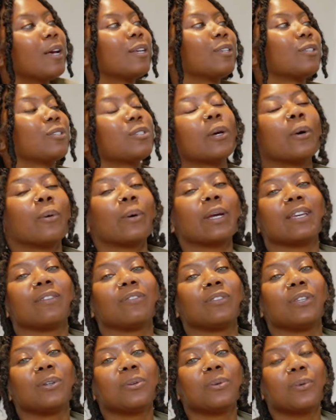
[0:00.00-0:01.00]
So
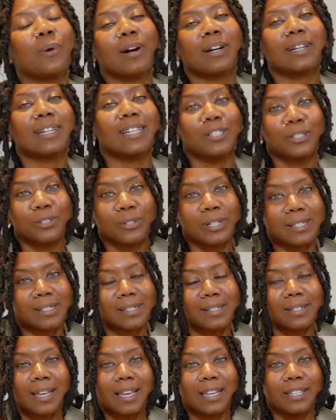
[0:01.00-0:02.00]
if you are
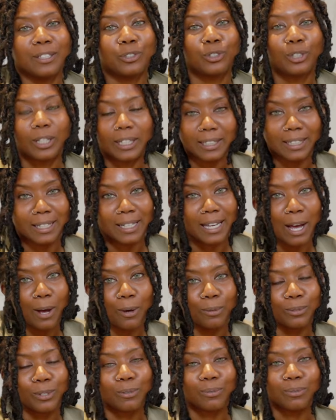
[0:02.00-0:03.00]
interested in checking
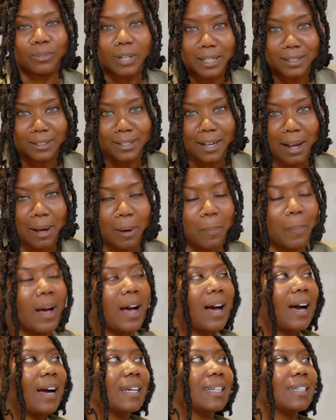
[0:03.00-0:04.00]
out Round
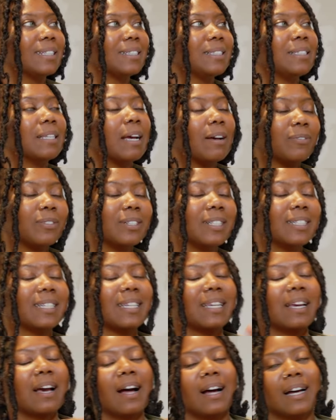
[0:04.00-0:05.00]
Top, I
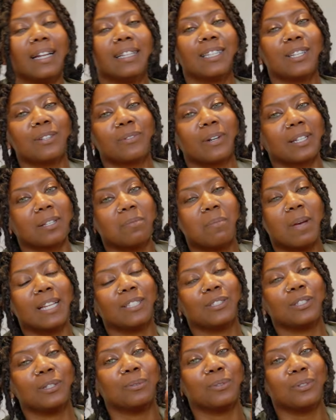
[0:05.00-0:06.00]
definitely highly
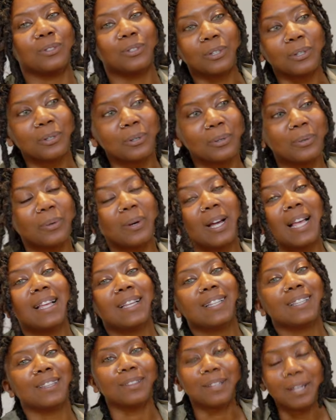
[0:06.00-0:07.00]
recommend you do.
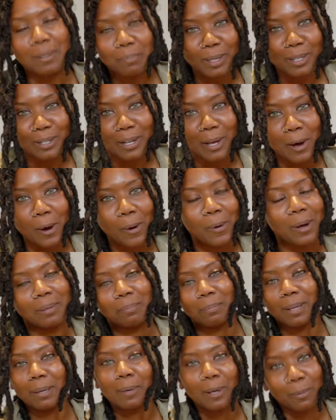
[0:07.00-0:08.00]
Let me know and
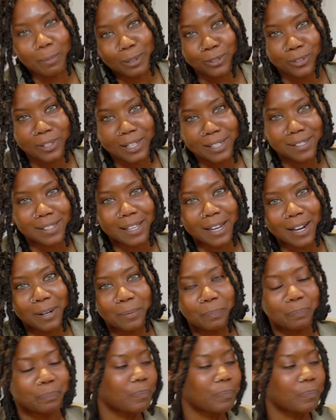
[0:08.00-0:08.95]
maybe I'll meet you guys there.